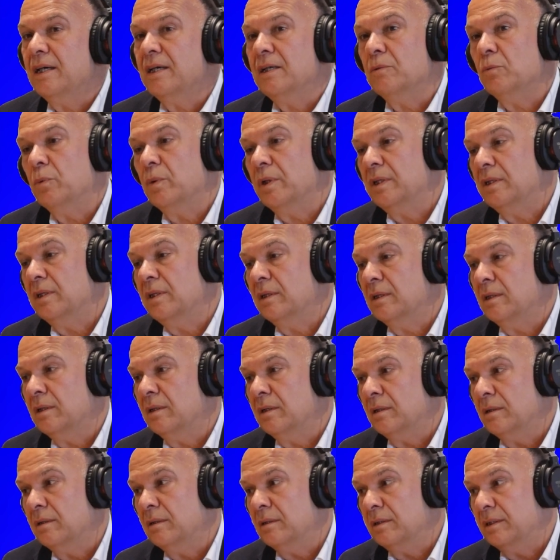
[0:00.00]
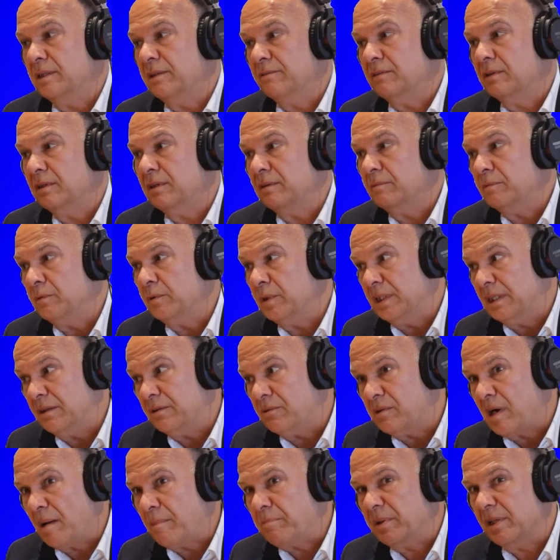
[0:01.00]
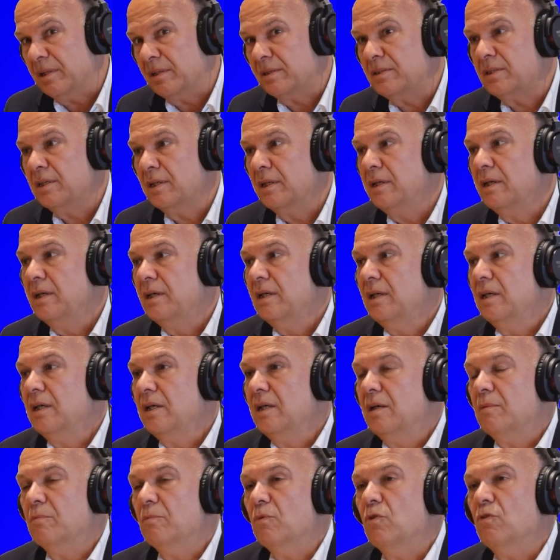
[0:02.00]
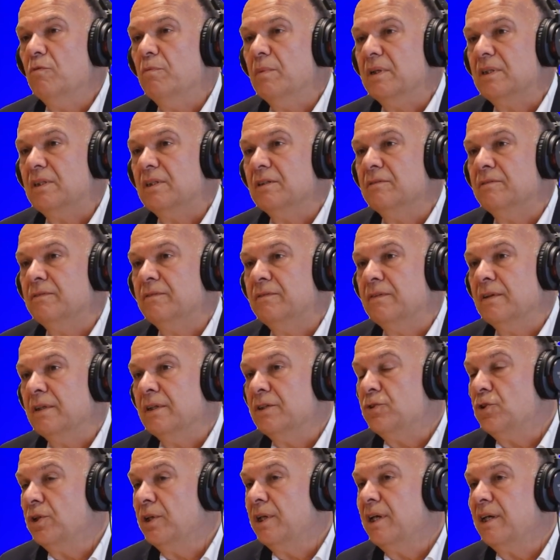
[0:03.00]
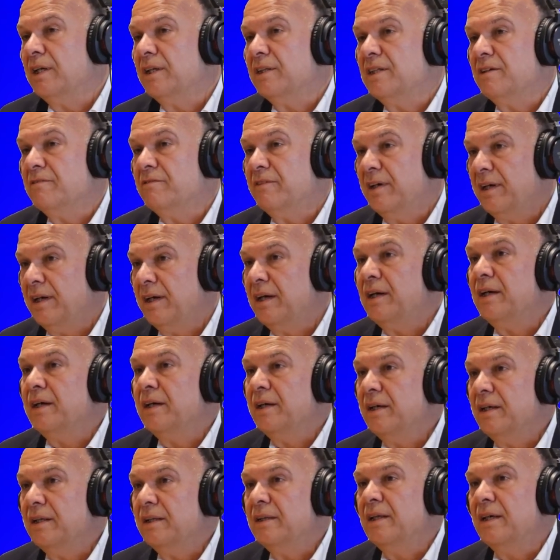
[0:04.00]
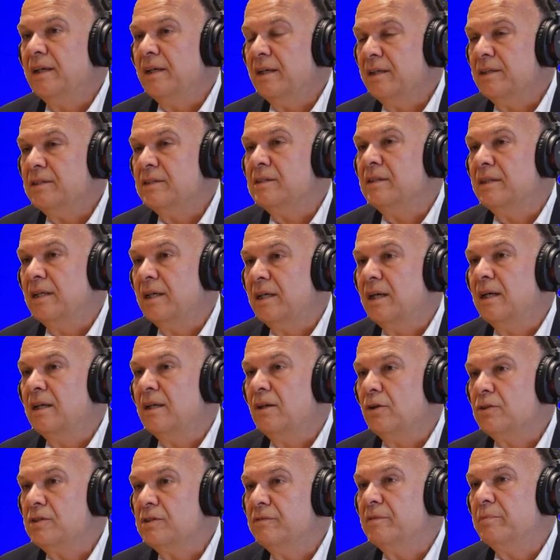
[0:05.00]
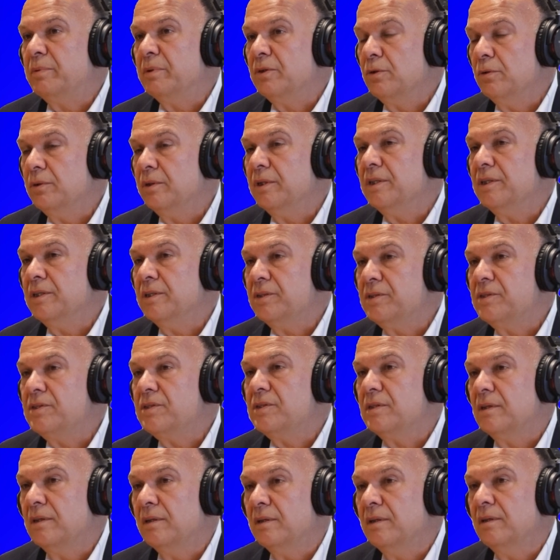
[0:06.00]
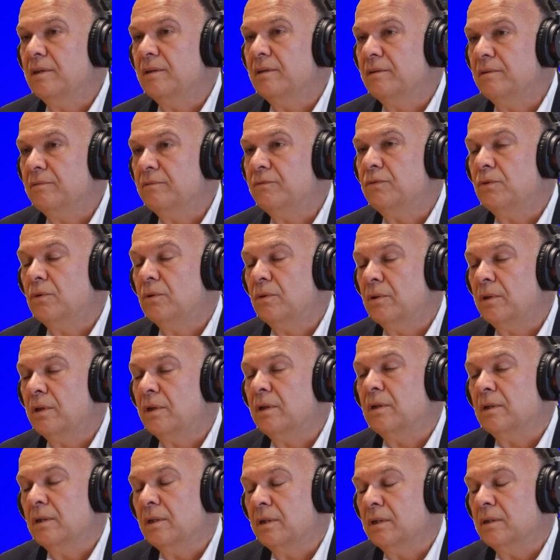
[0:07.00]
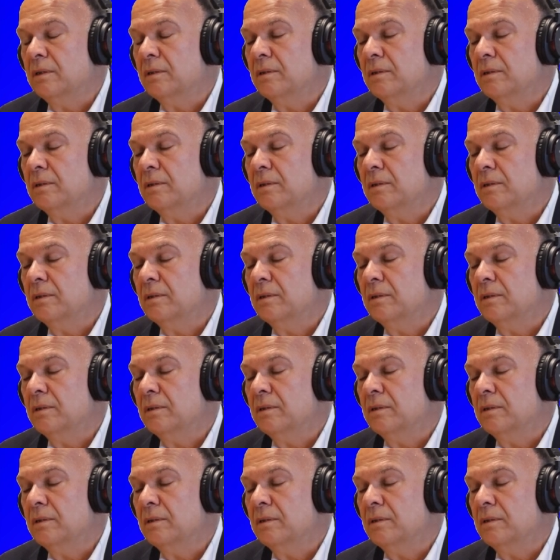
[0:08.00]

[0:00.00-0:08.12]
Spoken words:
and with the rapid movement of generative AI, there are lots of opportunities for